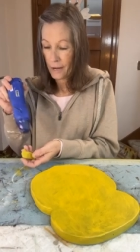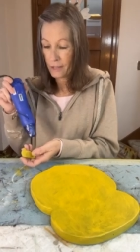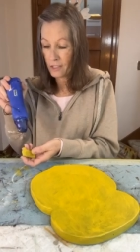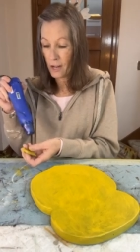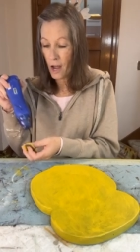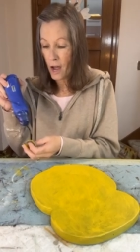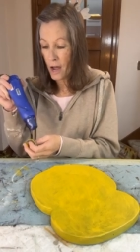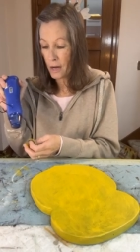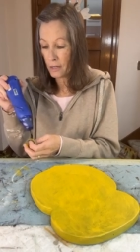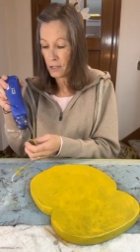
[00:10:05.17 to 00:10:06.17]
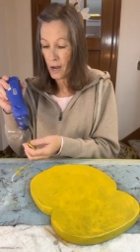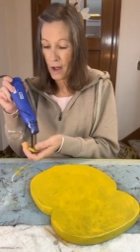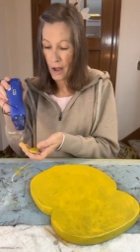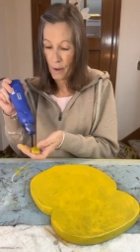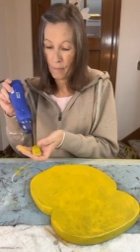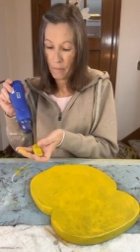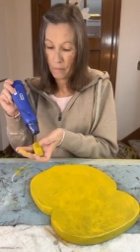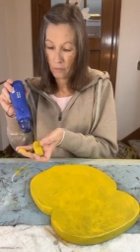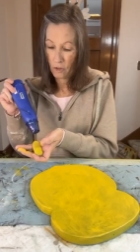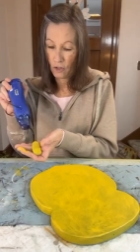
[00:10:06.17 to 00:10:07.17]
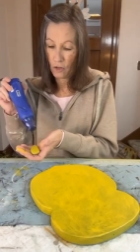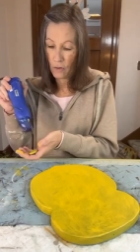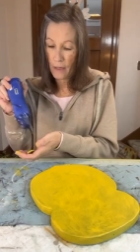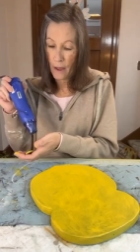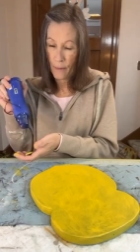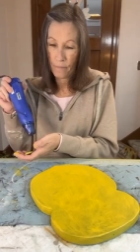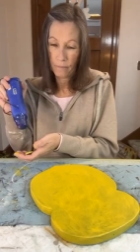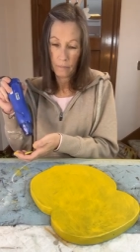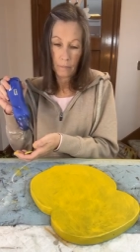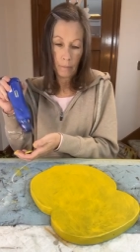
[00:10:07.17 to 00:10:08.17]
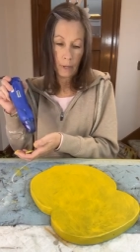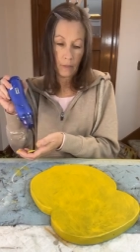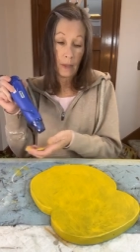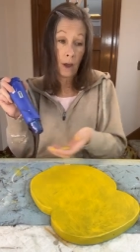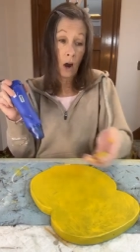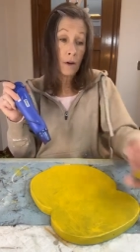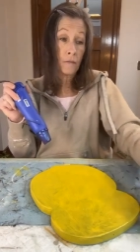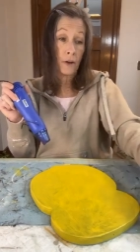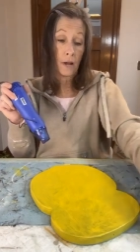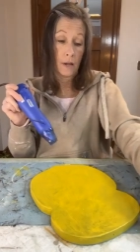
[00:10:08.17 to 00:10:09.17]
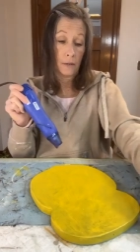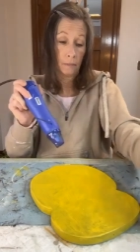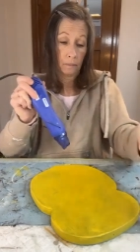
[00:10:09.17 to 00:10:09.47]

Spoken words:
takes a lot of time to do them, but they are fun.